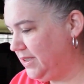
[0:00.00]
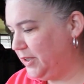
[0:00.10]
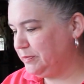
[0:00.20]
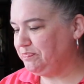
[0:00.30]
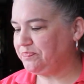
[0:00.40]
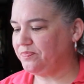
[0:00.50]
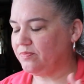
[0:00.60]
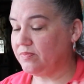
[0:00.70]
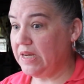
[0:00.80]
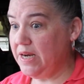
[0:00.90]
so,
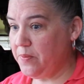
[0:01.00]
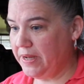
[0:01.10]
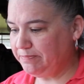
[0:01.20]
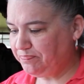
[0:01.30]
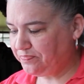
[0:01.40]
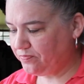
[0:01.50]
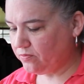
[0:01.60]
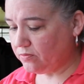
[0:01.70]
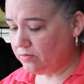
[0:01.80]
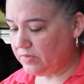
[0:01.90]
anyway,
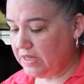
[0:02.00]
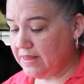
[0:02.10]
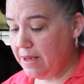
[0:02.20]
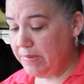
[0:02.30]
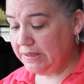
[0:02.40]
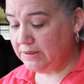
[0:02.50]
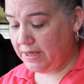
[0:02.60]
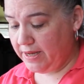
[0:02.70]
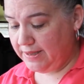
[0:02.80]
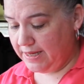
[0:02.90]
that being
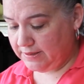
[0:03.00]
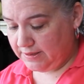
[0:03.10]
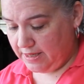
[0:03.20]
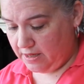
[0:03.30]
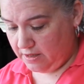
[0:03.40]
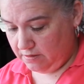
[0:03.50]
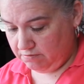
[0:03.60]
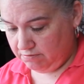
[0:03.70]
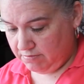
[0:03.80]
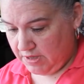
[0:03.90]
said, that's uh,
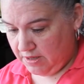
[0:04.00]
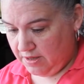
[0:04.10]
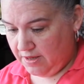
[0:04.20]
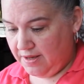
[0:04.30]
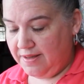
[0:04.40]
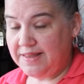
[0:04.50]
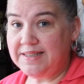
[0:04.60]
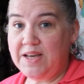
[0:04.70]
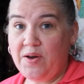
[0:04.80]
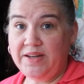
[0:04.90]

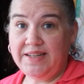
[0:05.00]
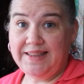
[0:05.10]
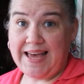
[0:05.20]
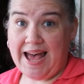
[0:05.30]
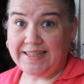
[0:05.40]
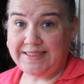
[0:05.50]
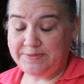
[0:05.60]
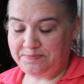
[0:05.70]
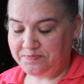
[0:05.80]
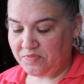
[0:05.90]
that's how I did that.
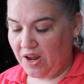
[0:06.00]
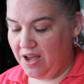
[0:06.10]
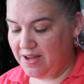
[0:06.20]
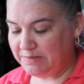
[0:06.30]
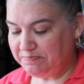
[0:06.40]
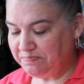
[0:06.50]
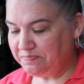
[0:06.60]
Um,